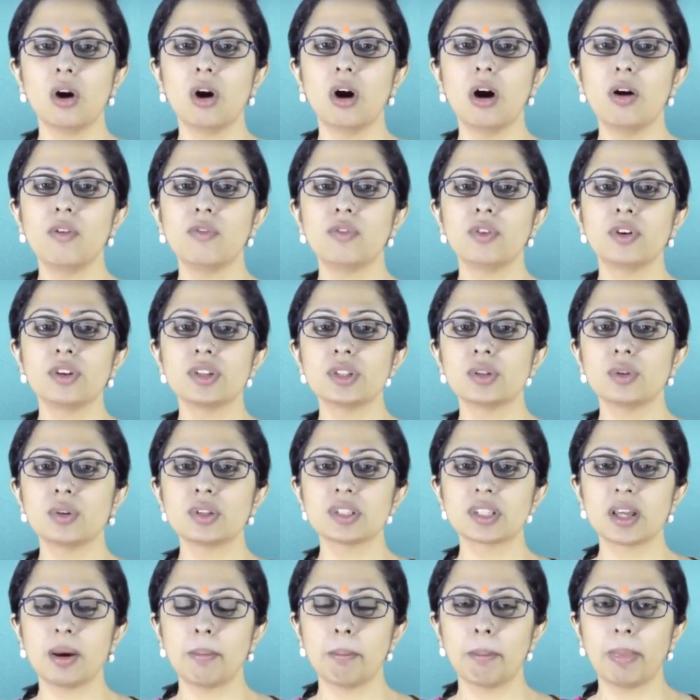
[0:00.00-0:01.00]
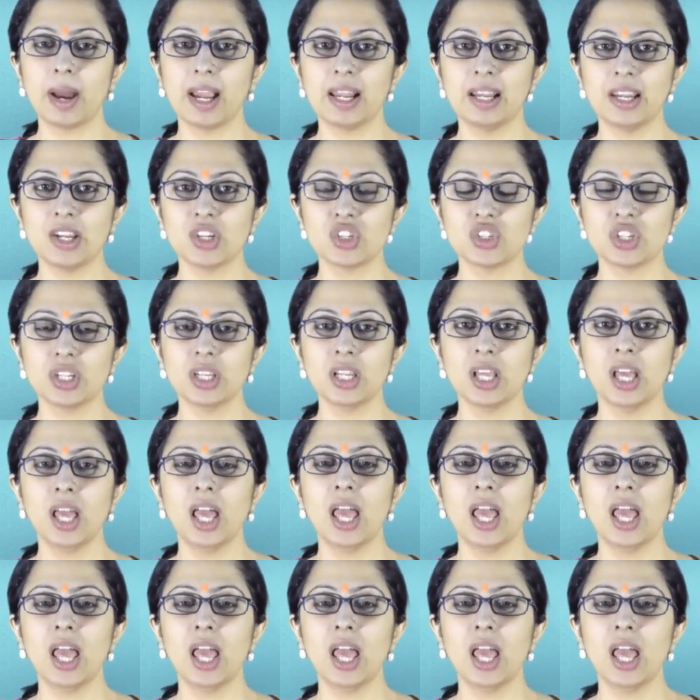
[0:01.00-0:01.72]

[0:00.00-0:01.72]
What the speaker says: of resource compilation